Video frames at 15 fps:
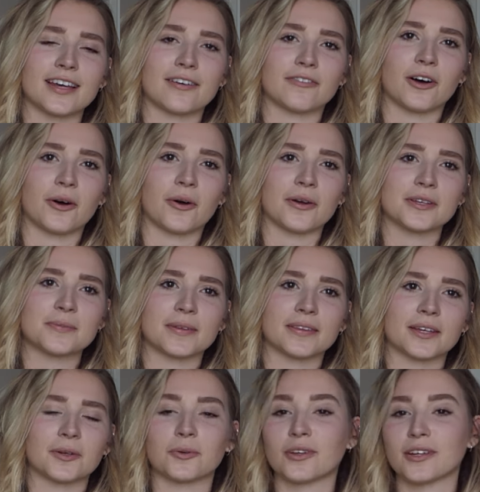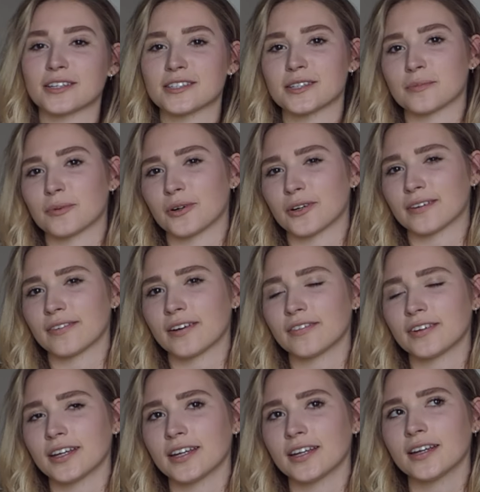have always been like really supportive of
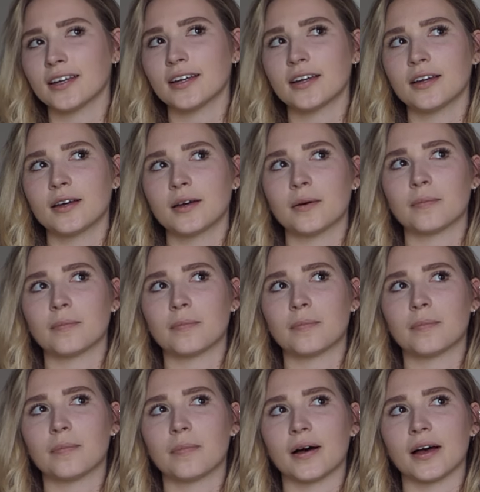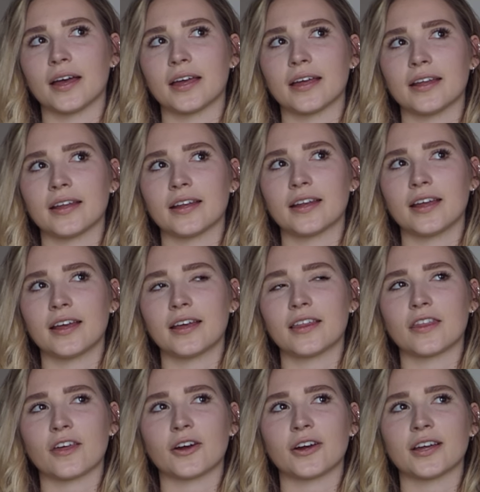it, but
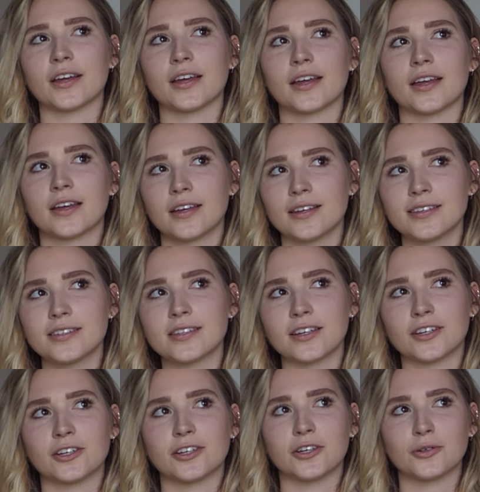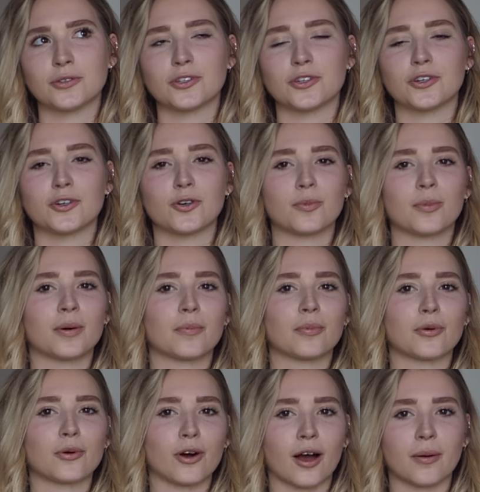there is a YouTube
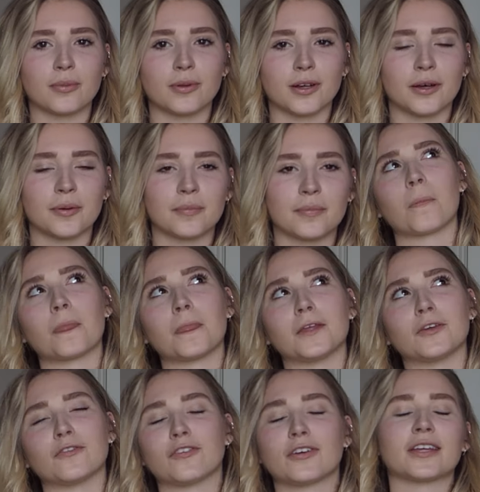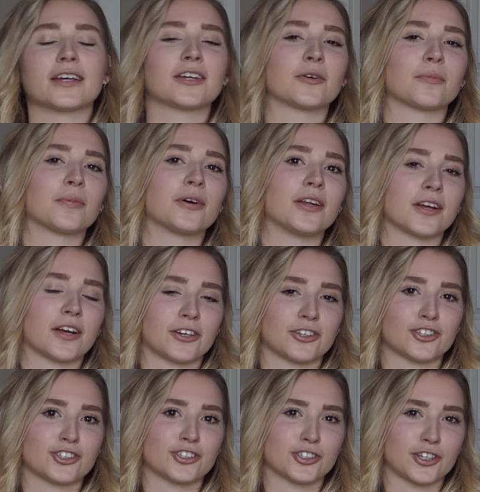problem. You feel like you're putting on
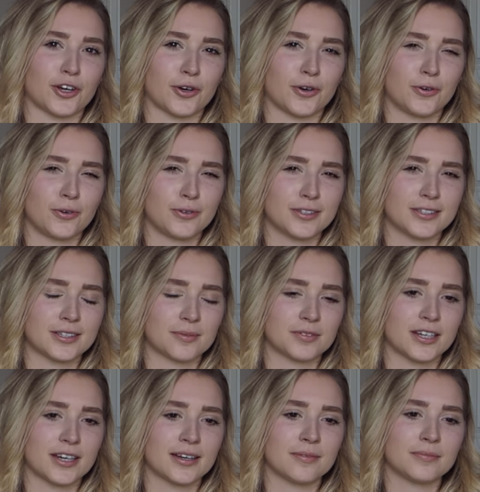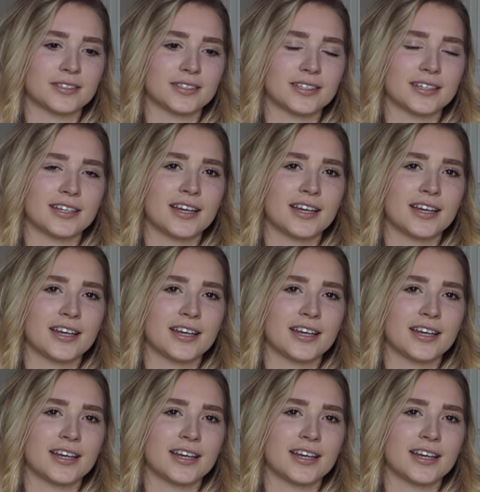a show sometimes,